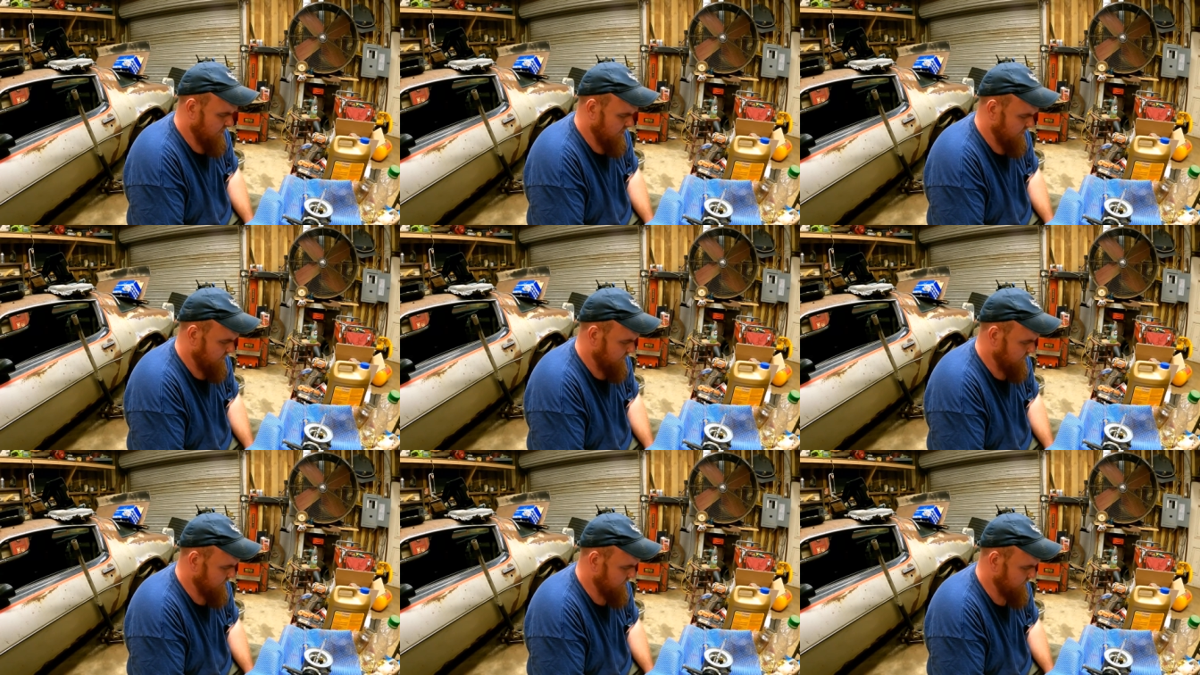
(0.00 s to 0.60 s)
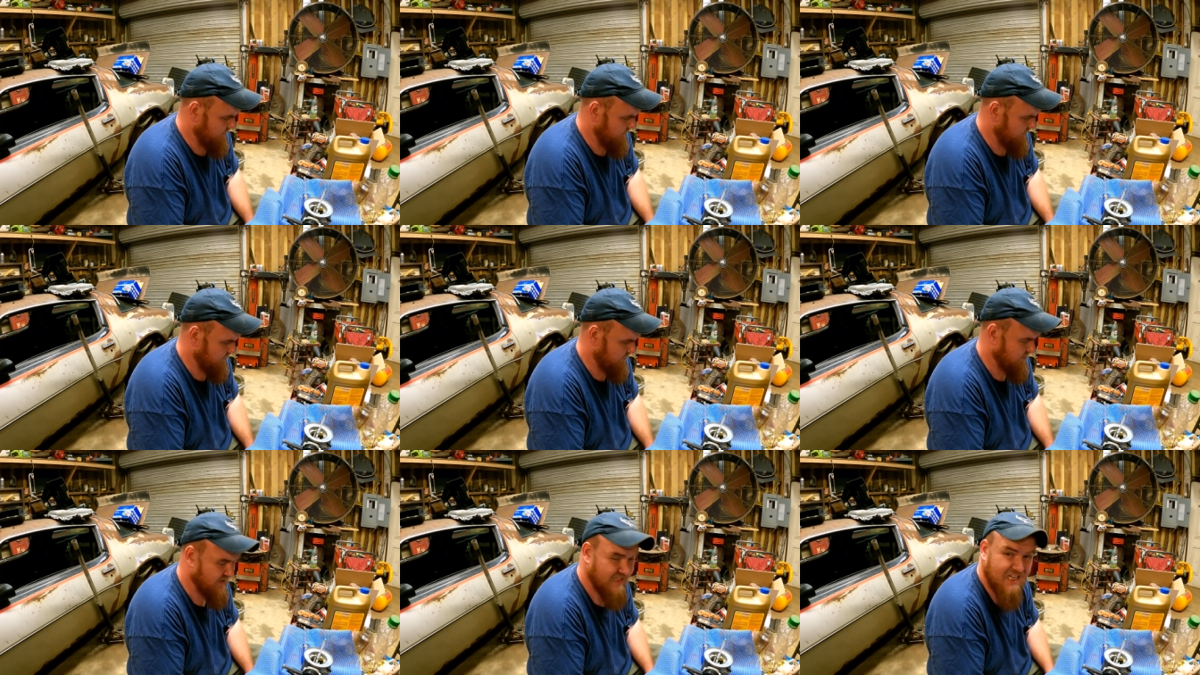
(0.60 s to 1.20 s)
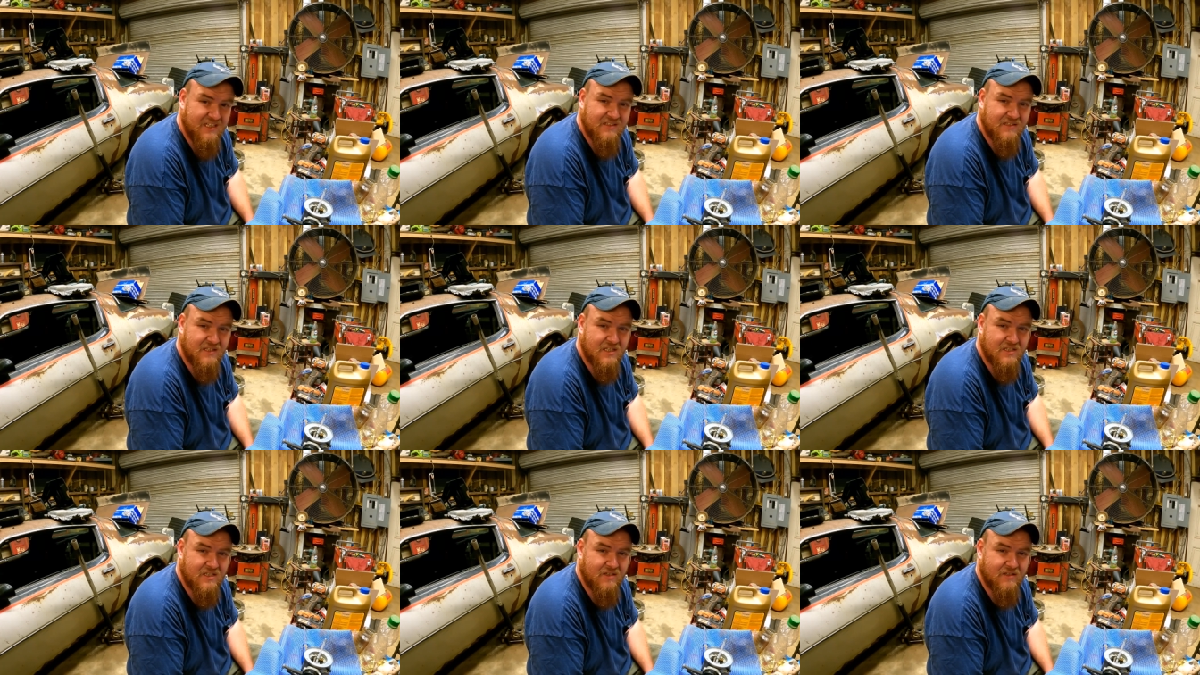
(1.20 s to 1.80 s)
Uh,
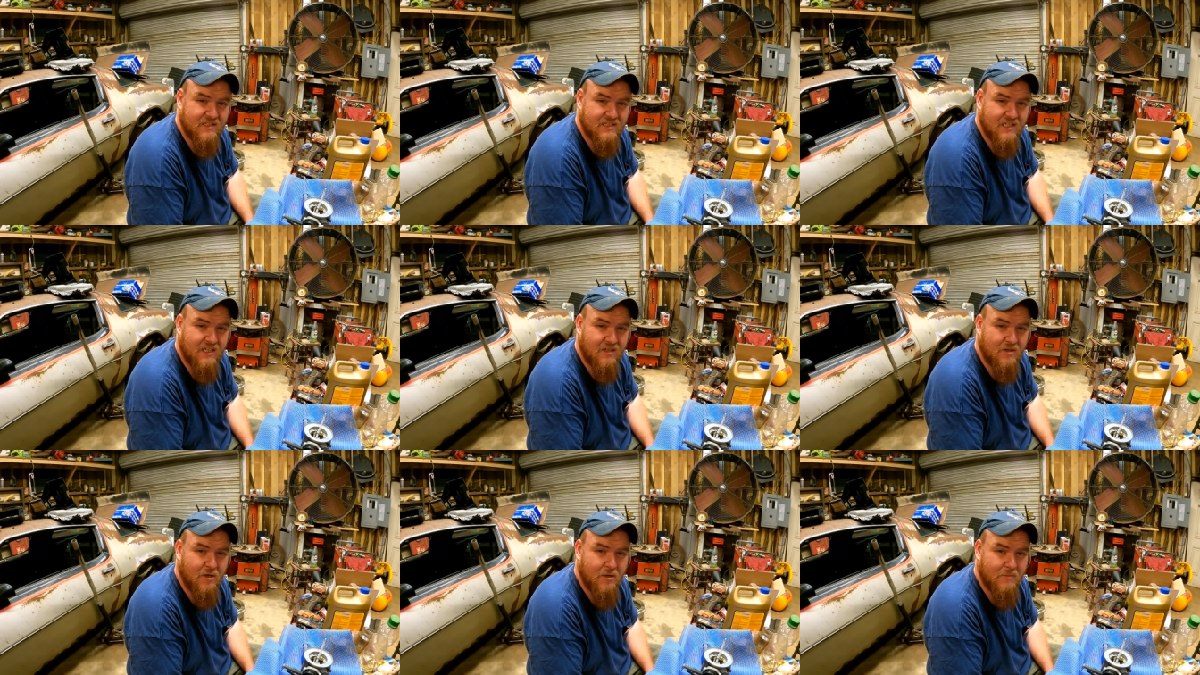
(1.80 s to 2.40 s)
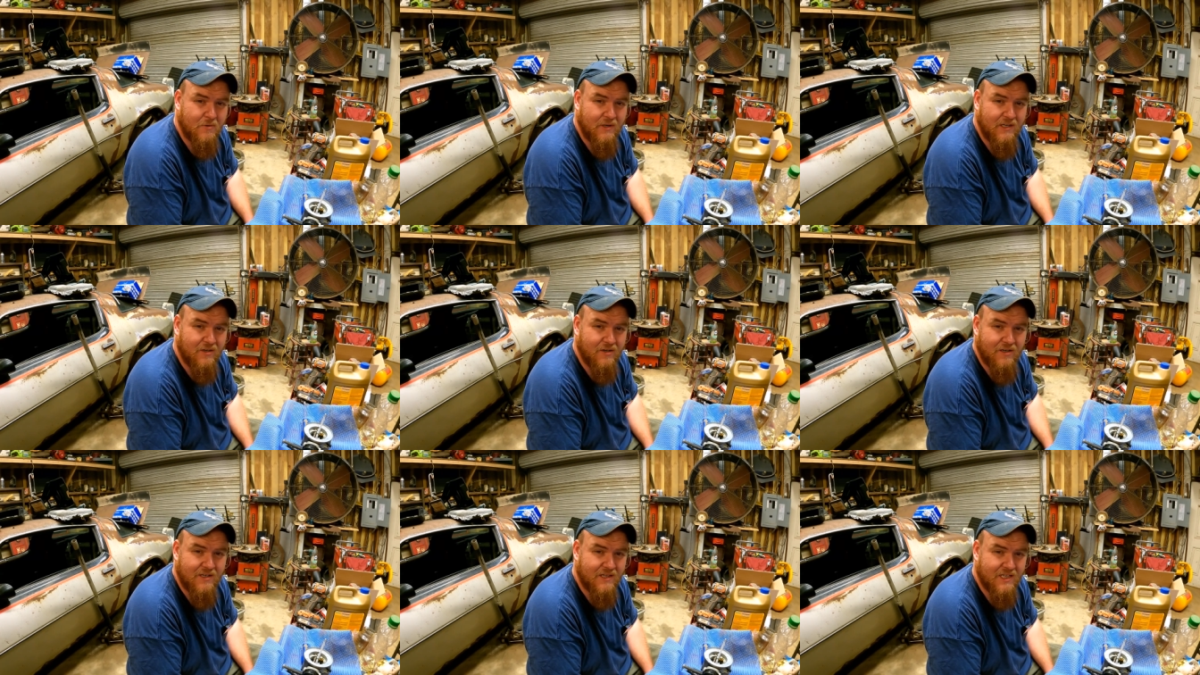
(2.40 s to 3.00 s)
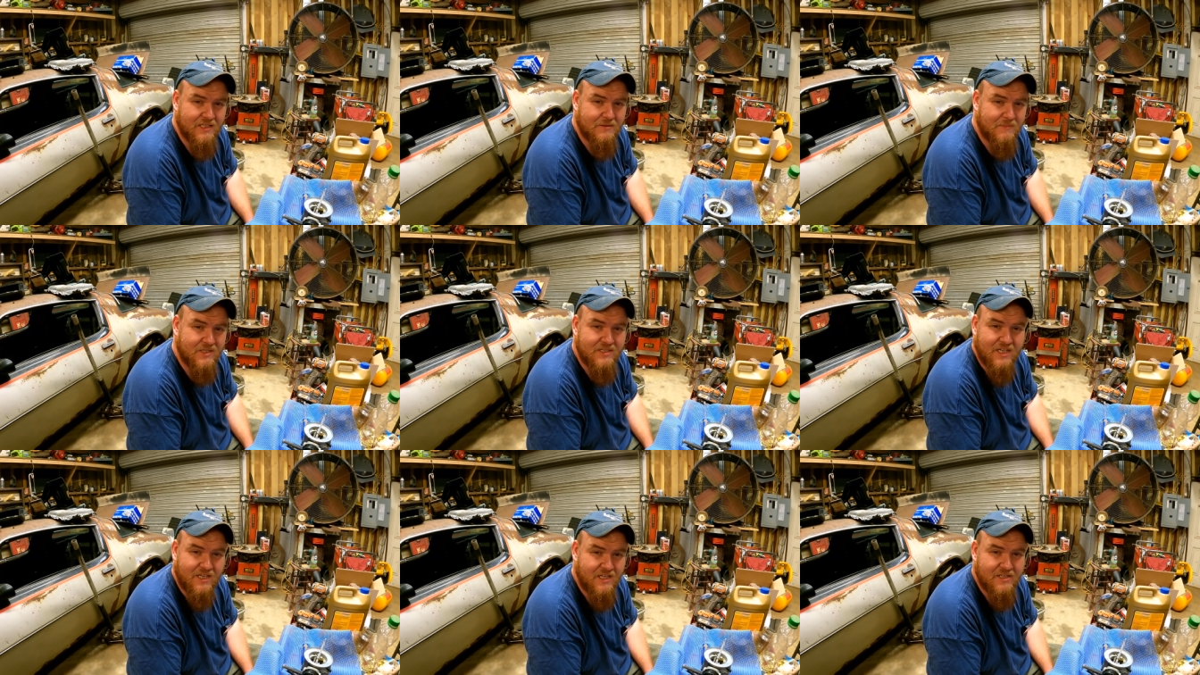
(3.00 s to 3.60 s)
concern it's got a carburetor on it that has
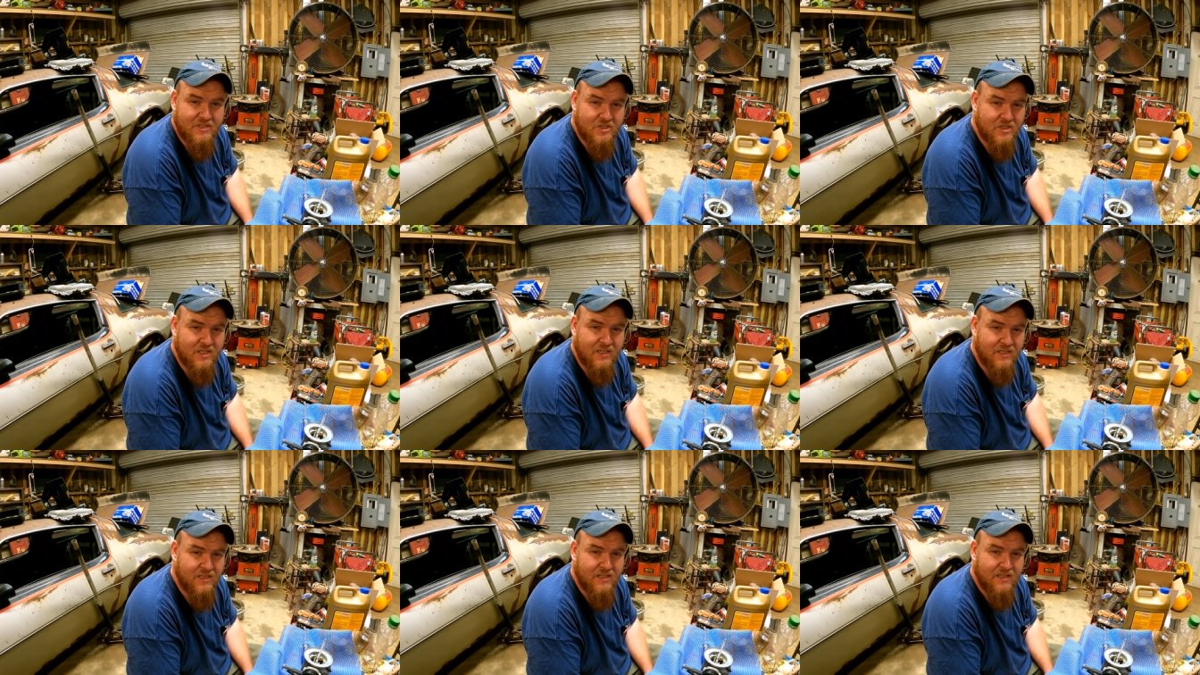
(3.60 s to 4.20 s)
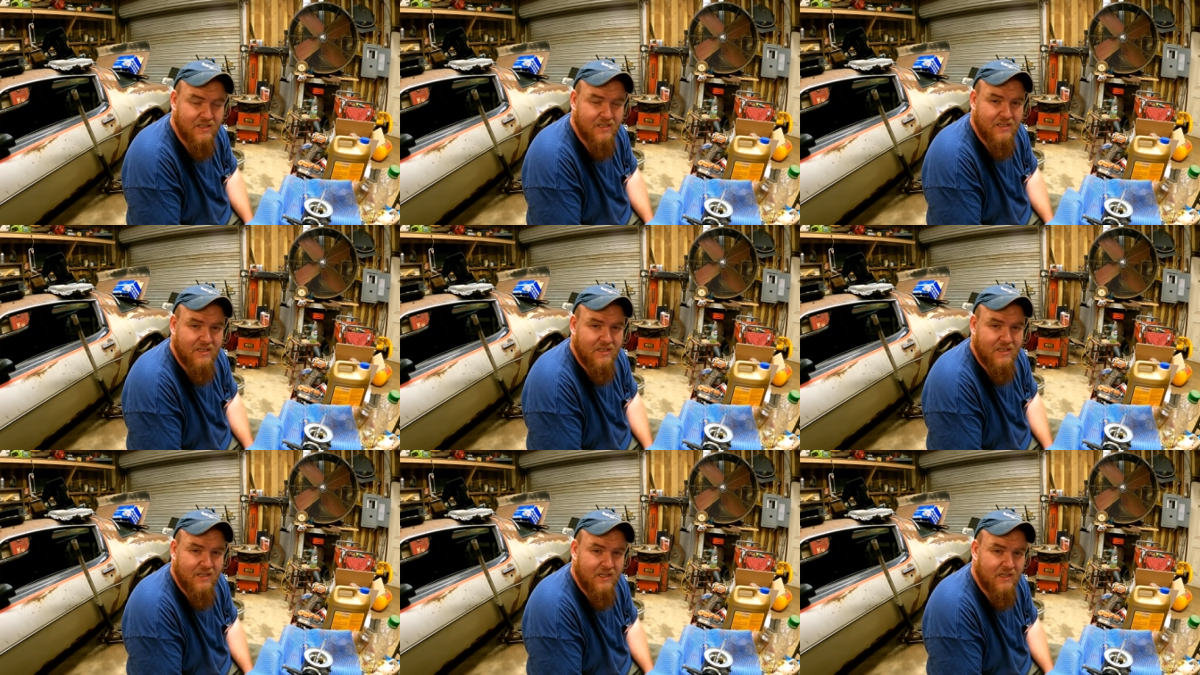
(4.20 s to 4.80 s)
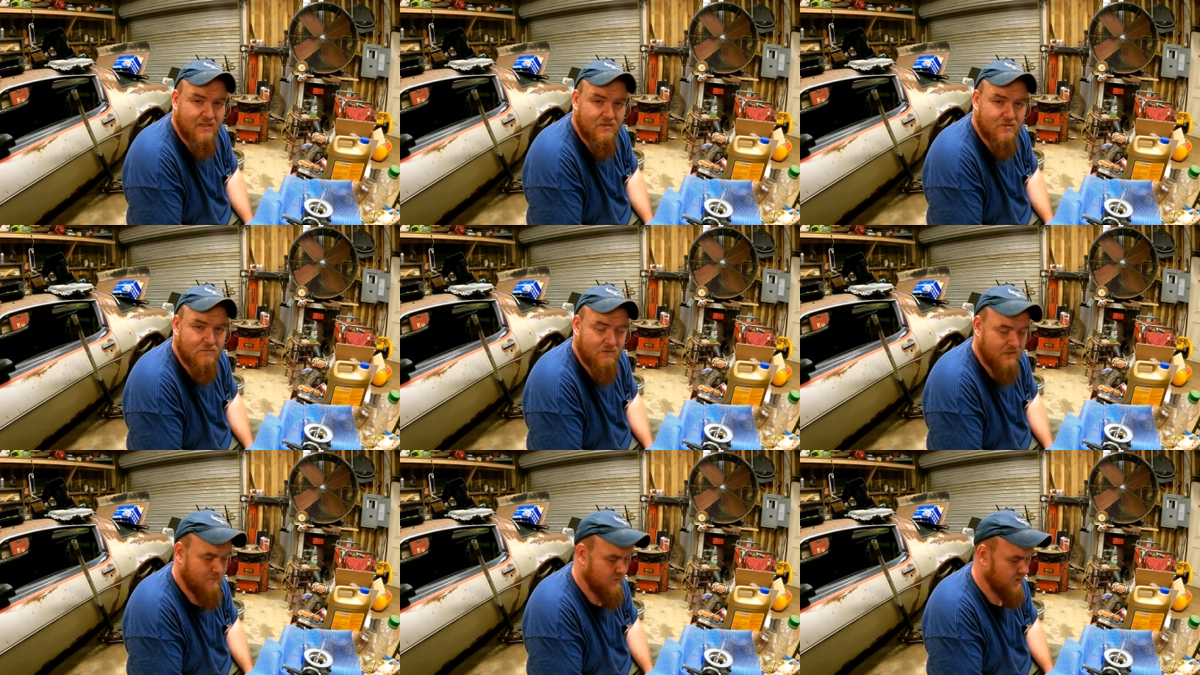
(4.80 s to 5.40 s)
been touched in
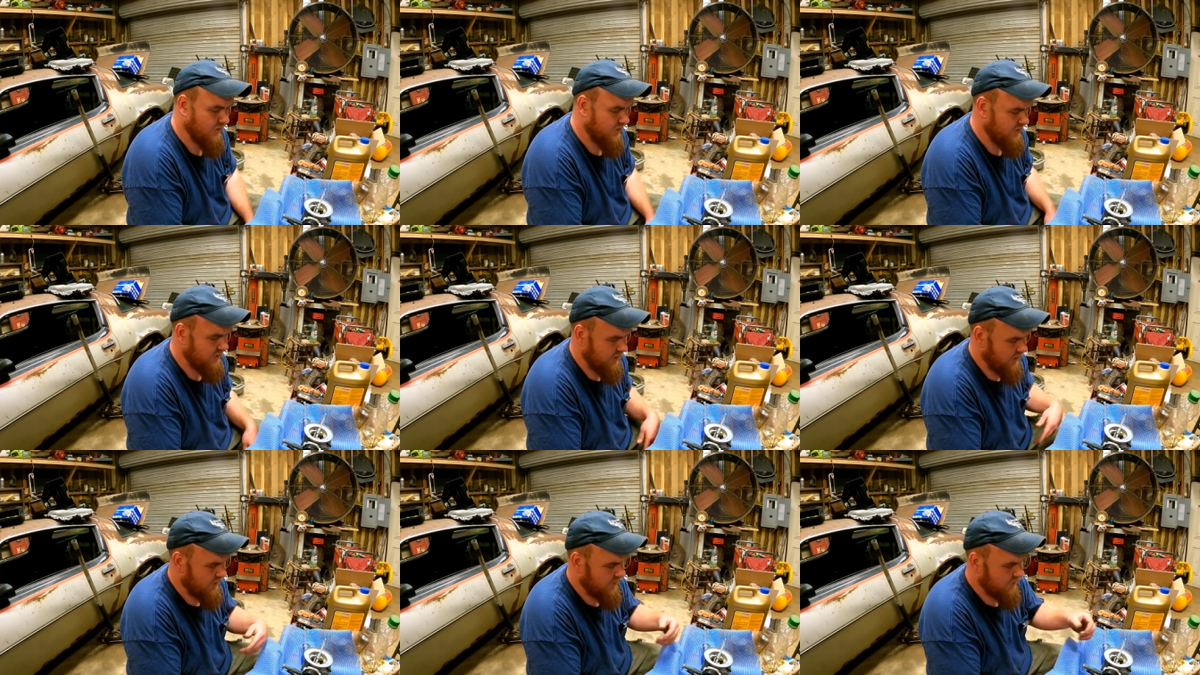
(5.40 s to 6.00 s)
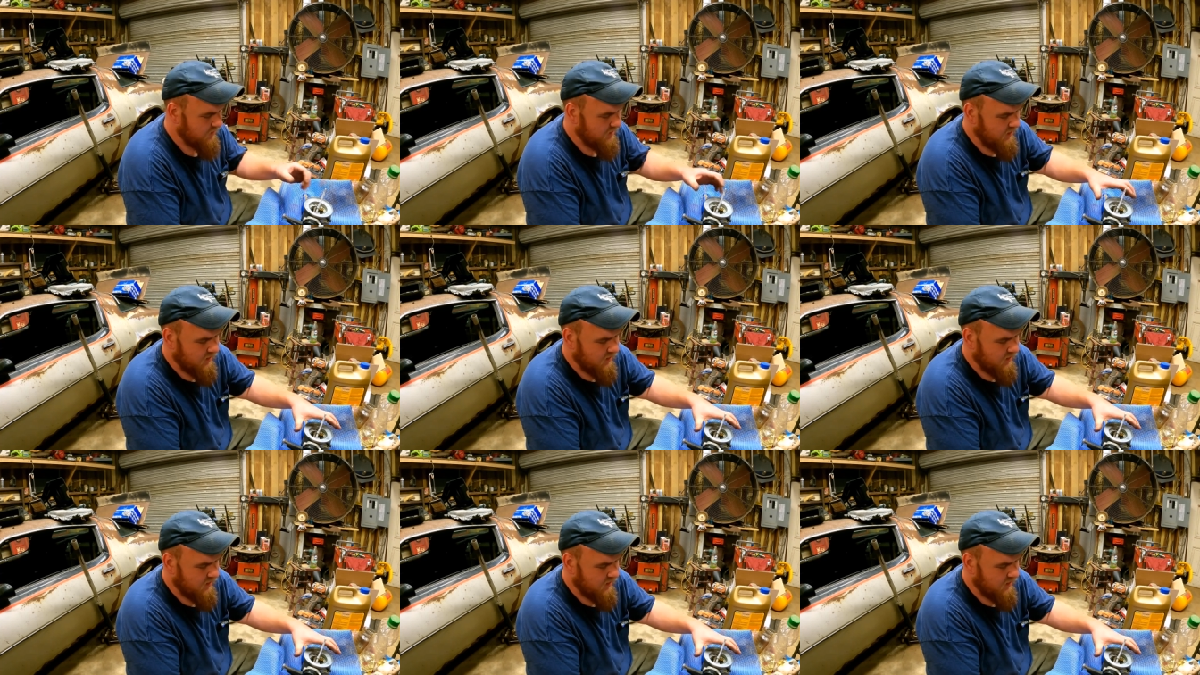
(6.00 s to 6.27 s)
20 plus years.